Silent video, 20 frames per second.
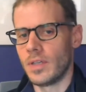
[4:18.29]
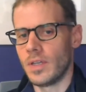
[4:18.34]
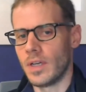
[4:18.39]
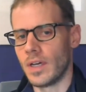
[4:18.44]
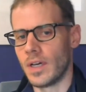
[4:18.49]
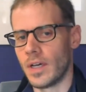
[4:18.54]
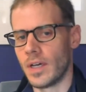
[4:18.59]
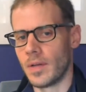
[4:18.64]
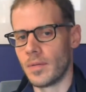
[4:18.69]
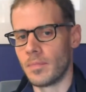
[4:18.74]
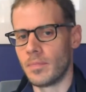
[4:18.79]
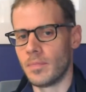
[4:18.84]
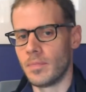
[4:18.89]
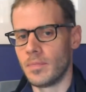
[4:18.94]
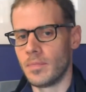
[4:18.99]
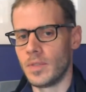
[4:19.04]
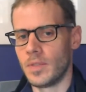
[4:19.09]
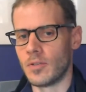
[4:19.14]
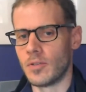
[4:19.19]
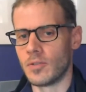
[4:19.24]

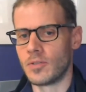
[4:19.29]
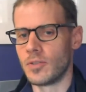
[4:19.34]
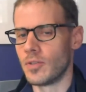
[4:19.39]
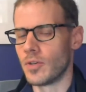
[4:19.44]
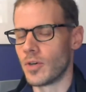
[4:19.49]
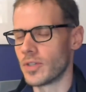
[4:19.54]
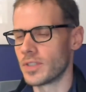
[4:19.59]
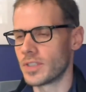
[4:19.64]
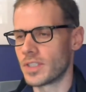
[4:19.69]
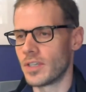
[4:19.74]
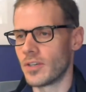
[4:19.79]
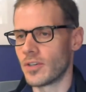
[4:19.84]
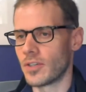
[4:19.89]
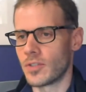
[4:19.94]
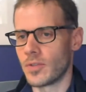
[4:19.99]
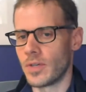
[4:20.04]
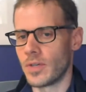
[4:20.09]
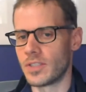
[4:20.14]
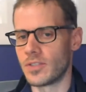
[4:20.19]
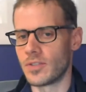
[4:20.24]
do you always
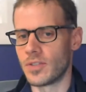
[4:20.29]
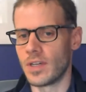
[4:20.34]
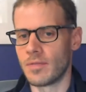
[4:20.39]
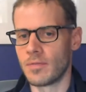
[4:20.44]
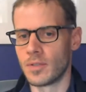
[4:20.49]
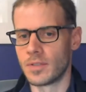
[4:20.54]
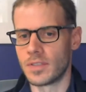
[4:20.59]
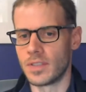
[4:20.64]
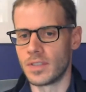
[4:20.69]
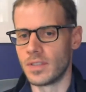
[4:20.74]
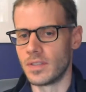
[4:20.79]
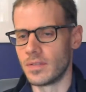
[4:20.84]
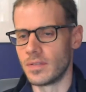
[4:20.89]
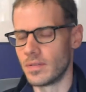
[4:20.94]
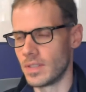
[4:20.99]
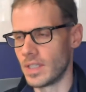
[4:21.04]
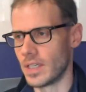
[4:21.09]
characterize your efforts in